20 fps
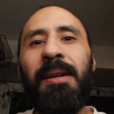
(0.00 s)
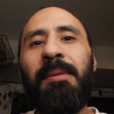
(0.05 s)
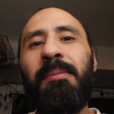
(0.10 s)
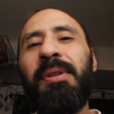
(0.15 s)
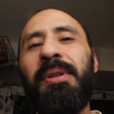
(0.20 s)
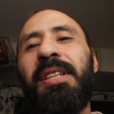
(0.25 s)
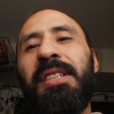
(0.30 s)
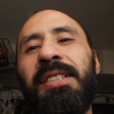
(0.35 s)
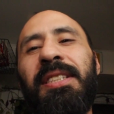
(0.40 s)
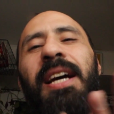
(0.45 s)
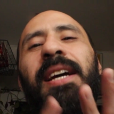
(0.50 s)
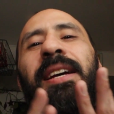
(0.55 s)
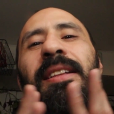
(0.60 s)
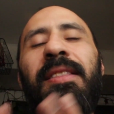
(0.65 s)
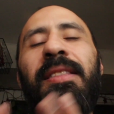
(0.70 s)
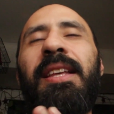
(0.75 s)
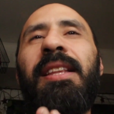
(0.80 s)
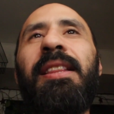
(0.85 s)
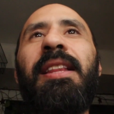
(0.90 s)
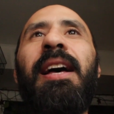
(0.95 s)
But the
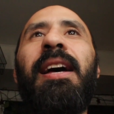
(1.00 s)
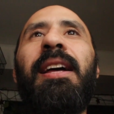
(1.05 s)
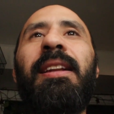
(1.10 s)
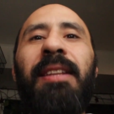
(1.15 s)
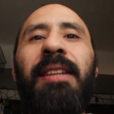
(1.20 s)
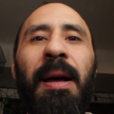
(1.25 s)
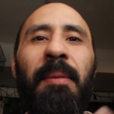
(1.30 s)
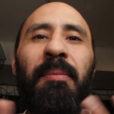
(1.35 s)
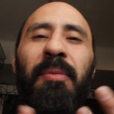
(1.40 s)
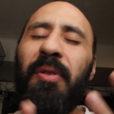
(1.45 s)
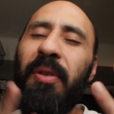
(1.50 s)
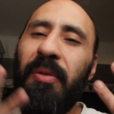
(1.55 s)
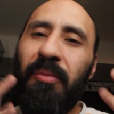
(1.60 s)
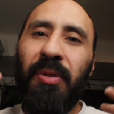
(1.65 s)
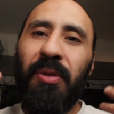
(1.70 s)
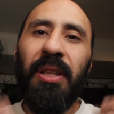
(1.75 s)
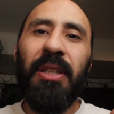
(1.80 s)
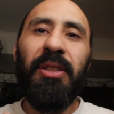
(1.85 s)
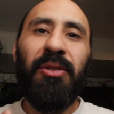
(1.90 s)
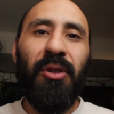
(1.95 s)
second thing that that movie
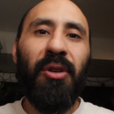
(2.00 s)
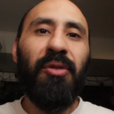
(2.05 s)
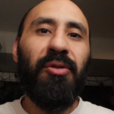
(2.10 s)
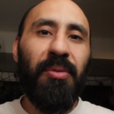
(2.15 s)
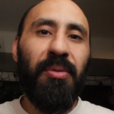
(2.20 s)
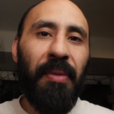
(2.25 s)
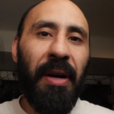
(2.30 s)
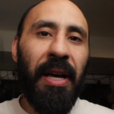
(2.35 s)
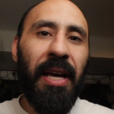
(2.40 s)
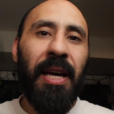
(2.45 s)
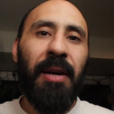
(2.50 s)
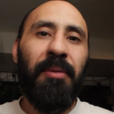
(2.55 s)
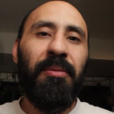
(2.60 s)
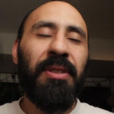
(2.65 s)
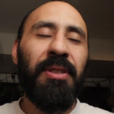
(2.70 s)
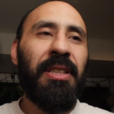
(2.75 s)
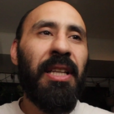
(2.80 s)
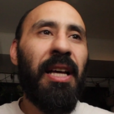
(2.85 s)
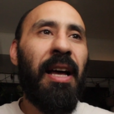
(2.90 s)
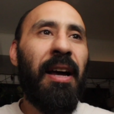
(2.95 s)
really drove to my head
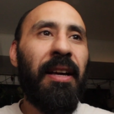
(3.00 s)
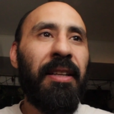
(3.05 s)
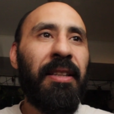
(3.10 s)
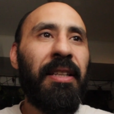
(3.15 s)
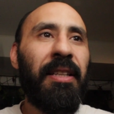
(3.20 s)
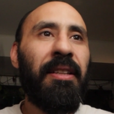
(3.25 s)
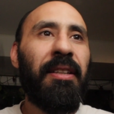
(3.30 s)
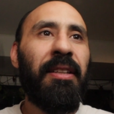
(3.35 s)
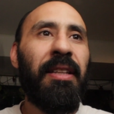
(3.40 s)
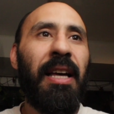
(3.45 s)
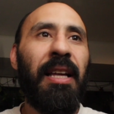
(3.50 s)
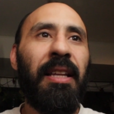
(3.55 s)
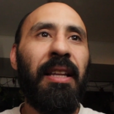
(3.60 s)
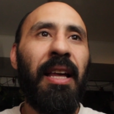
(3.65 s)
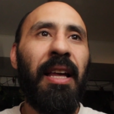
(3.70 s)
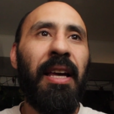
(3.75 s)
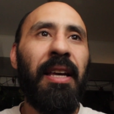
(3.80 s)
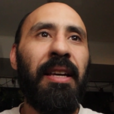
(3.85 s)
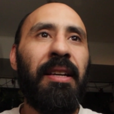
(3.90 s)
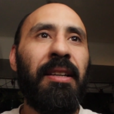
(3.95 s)
was the idea that
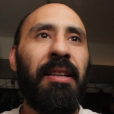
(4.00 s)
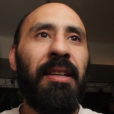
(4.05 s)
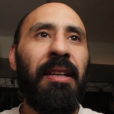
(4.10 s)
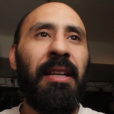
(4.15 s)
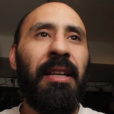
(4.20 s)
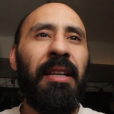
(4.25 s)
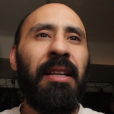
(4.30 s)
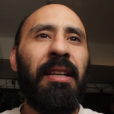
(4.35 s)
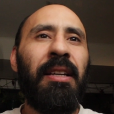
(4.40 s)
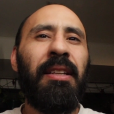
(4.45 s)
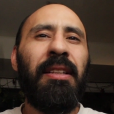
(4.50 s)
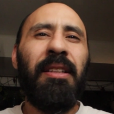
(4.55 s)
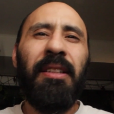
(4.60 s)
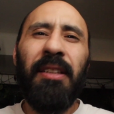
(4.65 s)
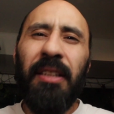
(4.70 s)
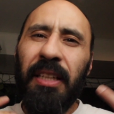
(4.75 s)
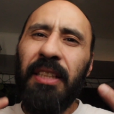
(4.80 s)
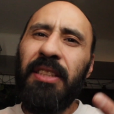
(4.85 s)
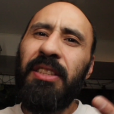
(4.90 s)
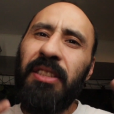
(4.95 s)
like,
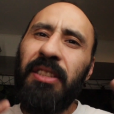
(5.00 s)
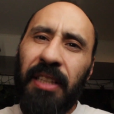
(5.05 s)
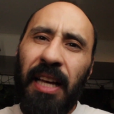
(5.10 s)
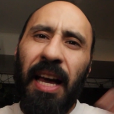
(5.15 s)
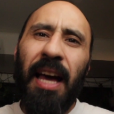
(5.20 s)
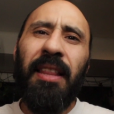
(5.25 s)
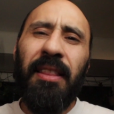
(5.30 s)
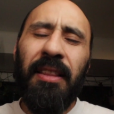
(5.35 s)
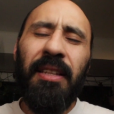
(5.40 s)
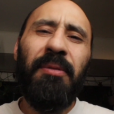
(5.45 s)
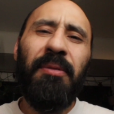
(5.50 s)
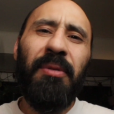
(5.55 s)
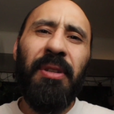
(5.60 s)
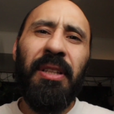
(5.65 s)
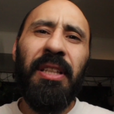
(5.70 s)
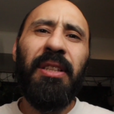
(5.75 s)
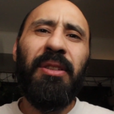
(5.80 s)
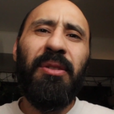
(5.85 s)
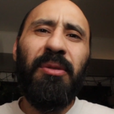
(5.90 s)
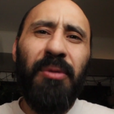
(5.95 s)
did Kathleen
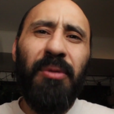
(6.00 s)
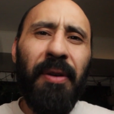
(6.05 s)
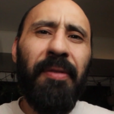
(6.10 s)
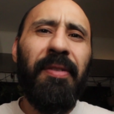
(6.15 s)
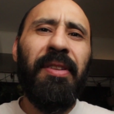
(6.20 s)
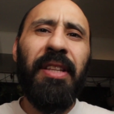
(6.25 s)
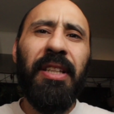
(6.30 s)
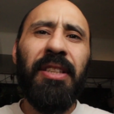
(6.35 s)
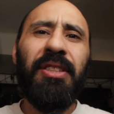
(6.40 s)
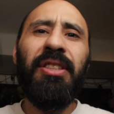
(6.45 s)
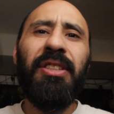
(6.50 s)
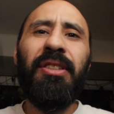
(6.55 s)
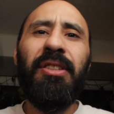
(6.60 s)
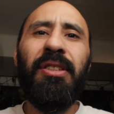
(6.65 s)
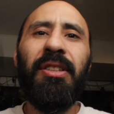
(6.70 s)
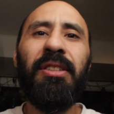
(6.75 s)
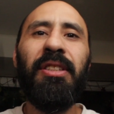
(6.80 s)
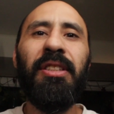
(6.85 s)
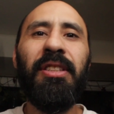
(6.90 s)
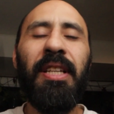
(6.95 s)
really do everything she
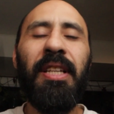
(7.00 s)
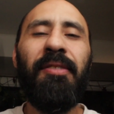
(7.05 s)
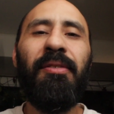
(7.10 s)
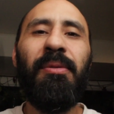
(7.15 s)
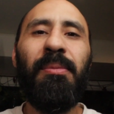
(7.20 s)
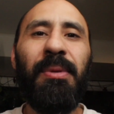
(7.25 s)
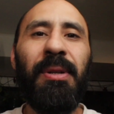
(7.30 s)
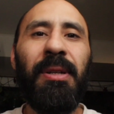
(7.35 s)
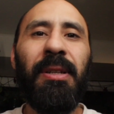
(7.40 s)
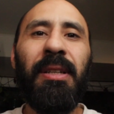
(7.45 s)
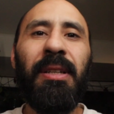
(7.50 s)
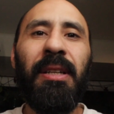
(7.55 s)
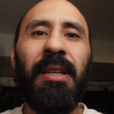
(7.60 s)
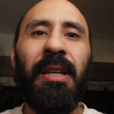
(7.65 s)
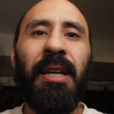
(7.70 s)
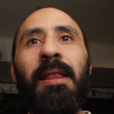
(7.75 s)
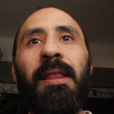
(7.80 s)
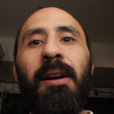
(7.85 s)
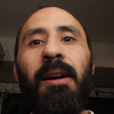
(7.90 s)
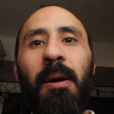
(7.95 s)
could to save her book?
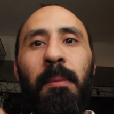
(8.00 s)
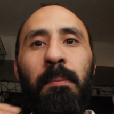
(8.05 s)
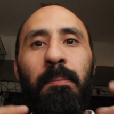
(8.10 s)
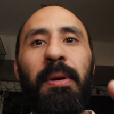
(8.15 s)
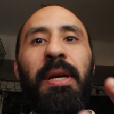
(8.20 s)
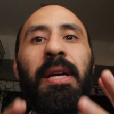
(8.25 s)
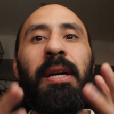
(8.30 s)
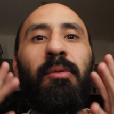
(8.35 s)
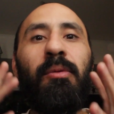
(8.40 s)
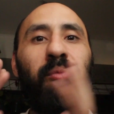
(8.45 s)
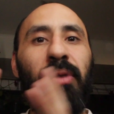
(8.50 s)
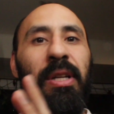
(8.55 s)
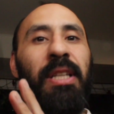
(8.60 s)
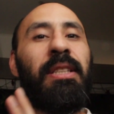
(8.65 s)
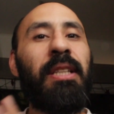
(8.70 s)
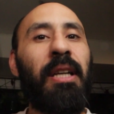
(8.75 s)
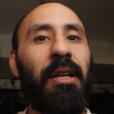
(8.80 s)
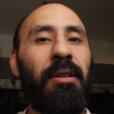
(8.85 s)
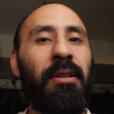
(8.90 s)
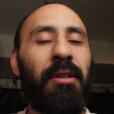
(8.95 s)
A big
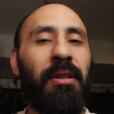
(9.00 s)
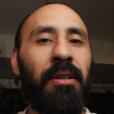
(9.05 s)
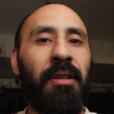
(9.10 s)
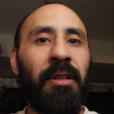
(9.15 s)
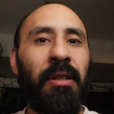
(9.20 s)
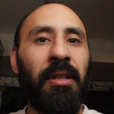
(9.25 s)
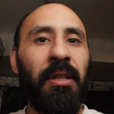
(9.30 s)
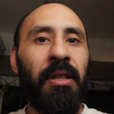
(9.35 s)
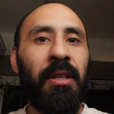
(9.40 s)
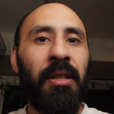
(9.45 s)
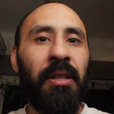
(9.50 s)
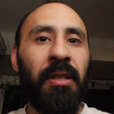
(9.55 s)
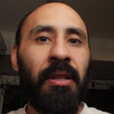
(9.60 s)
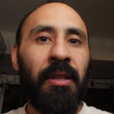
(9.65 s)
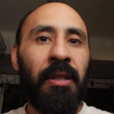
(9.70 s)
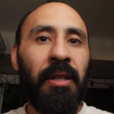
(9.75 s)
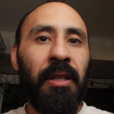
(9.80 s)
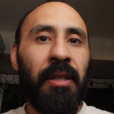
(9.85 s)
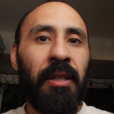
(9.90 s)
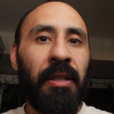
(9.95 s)
retailer
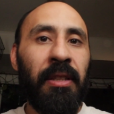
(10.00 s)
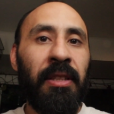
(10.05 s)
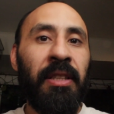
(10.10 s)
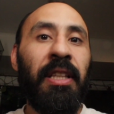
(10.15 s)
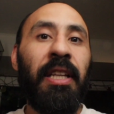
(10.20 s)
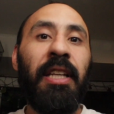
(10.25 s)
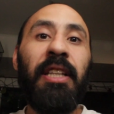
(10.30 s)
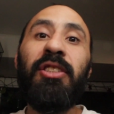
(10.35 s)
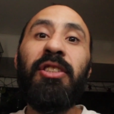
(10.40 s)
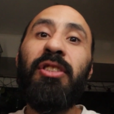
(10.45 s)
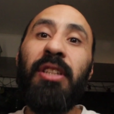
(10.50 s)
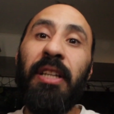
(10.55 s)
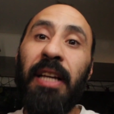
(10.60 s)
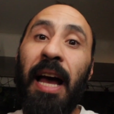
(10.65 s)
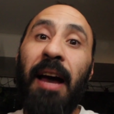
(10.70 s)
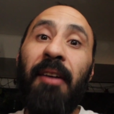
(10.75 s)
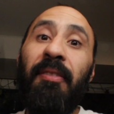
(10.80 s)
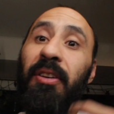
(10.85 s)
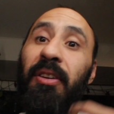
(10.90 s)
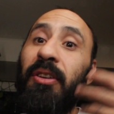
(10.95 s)
needs to
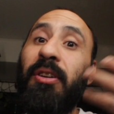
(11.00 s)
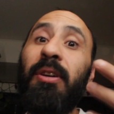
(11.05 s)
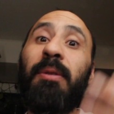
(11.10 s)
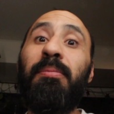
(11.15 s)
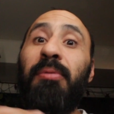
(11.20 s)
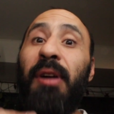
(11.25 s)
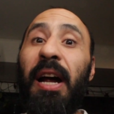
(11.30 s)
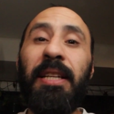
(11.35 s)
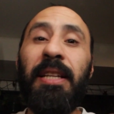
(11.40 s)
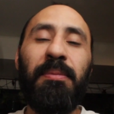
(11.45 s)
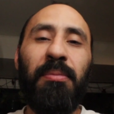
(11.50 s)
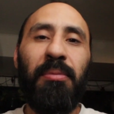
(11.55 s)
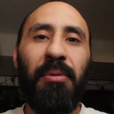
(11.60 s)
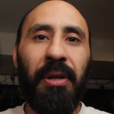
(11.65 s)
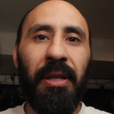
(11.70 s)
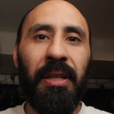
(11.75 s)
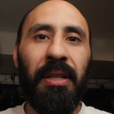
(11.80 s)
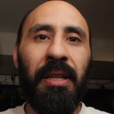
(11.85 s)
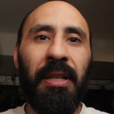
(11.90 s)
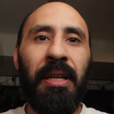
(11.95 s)
have a good price
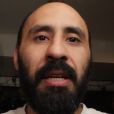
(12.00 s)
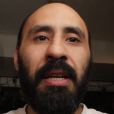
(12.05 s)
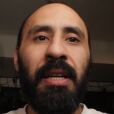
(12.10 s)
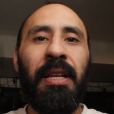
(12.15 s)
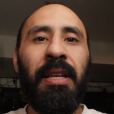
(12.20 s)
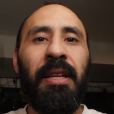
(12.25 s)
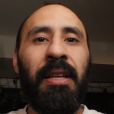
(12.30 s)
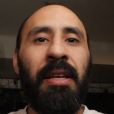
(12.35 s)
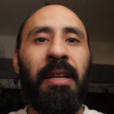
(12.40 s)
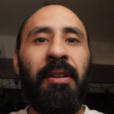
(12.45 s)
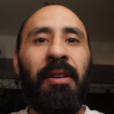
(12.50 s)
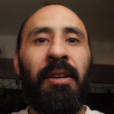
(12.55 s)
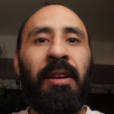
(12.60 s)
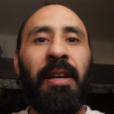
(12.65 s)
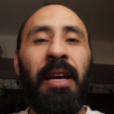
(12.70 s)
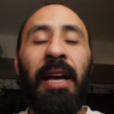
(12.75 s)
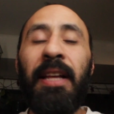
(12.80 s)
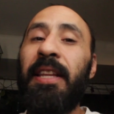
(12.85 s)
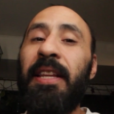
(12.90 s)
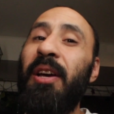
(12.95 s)
point
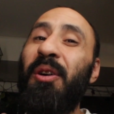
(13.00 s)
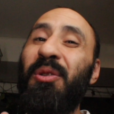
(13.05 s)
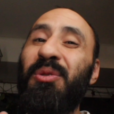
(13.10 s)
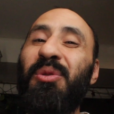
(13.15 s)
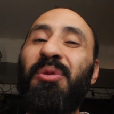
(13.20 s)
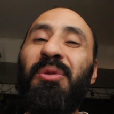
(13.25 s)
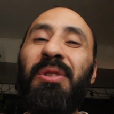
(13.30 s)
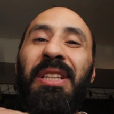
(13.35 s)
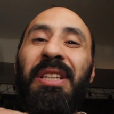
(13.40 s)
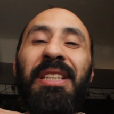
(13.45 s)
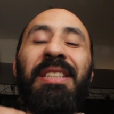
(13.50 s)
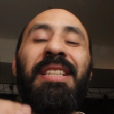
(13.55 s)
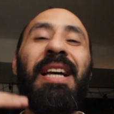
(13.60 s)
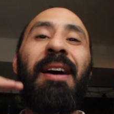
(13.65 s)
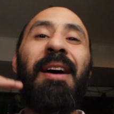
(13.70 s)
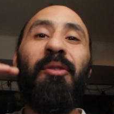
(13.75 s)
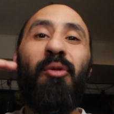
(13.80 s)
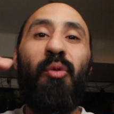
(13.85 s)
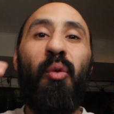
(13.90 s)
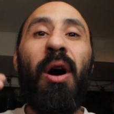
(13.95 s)
and they also need to
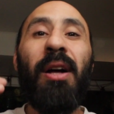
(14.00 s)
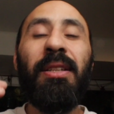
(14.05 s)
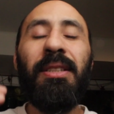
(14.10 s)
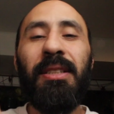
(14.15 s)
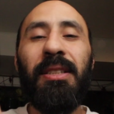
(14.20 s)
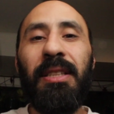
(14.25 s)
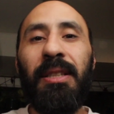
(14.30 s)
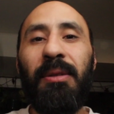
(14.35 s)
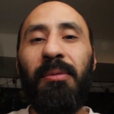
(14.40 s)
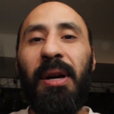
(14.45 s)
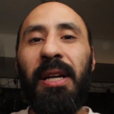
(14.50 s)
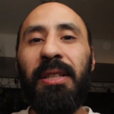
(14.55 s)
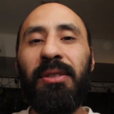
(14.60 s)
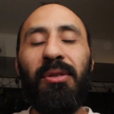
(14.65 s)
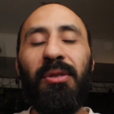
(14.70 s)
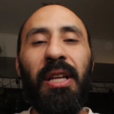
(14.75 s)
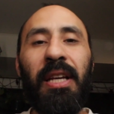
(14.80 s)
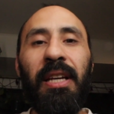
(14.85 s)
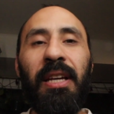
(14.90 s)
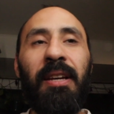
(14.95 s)
have quantity, right?
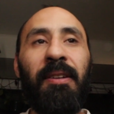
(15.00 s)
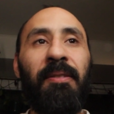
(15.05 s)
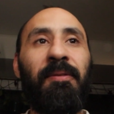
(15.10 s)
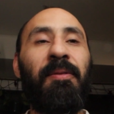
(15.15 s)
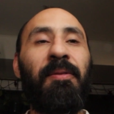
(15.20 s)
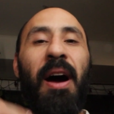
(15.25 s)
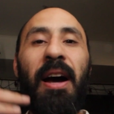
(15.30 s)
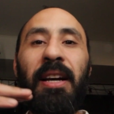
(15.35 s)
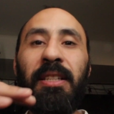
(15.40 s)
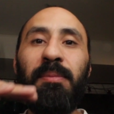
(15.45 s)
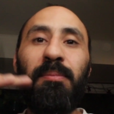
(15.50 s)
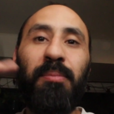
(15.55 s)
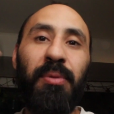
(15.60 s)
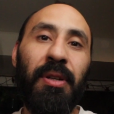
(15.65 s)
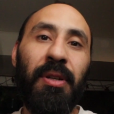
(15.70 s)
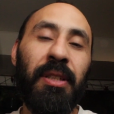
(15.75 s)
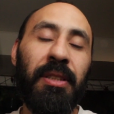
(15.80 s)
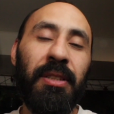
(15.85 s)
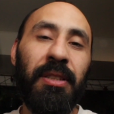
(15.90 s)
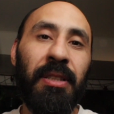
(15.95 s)
So like if Fox
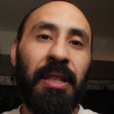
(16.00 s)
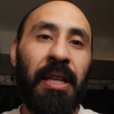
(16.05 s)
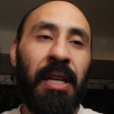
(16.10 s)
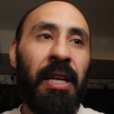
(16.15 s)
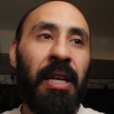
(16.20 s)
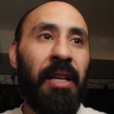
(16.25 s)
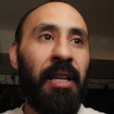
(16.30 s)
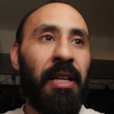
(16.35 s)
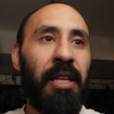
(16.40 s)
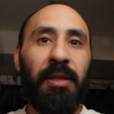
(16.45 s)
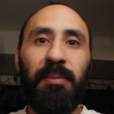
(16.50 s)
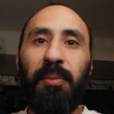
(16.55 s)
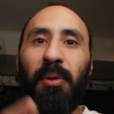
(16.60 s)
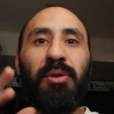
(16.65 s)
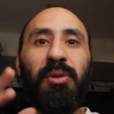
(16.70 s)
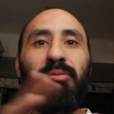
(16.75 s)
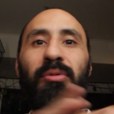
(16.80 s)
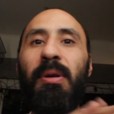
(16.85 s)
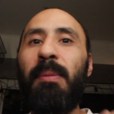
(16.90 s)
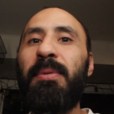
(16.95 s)
Books is
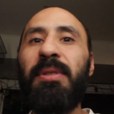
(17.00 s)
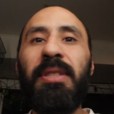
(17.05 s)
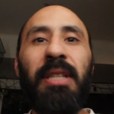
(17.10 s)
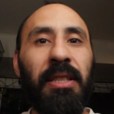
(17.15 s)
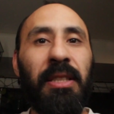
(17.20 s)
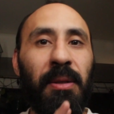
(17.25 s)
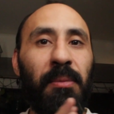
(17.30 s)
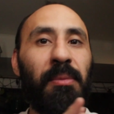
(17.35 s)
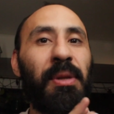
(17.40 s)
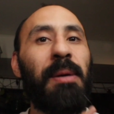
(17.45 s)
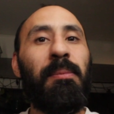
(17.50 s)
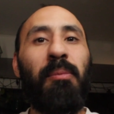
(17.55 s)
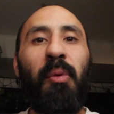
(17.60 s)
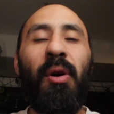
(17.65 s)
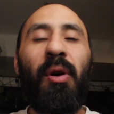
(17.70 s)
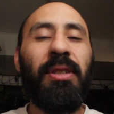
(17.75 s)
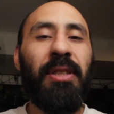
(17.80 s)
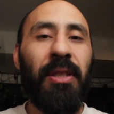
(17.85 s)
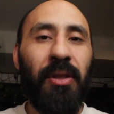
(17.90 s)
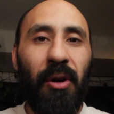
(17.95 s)
supposed to represent something like
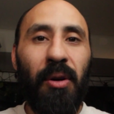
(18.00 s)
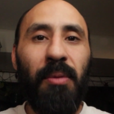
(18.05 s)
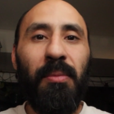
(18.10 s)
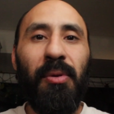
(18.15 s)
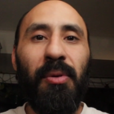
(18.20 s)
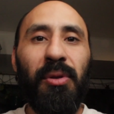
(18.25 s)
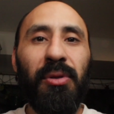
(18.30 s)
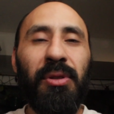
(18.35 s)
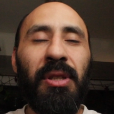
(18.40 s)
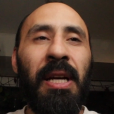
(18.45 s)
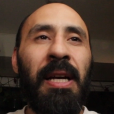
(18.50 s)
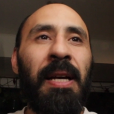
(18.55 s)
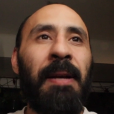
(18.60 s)
Barnes & Noble's,